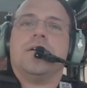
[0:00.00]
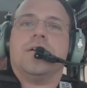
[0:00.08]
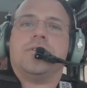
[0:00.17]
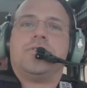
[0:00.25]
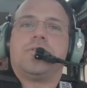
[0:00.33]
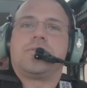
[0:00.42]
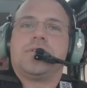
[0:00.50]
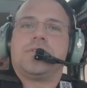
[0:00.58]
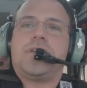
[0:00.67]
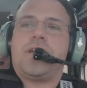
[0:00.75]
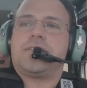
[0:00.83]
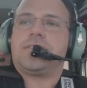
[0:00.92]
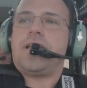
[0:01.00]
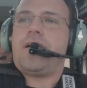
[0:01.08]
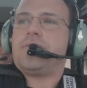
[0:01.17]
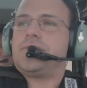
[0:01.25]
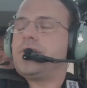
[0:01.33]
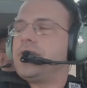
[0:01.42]
Joe's going to take us out
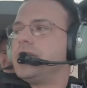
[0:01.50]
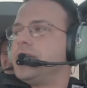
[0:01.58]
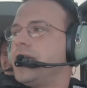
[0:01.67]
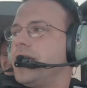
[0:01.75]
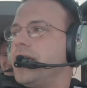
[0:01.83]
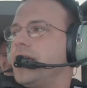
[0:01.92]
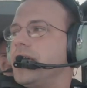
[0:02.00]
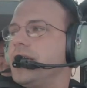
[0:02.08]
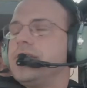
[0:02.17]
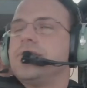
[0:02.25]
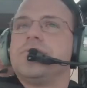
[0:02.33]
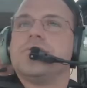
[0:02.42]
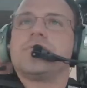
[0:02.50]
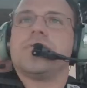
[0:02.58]
and do some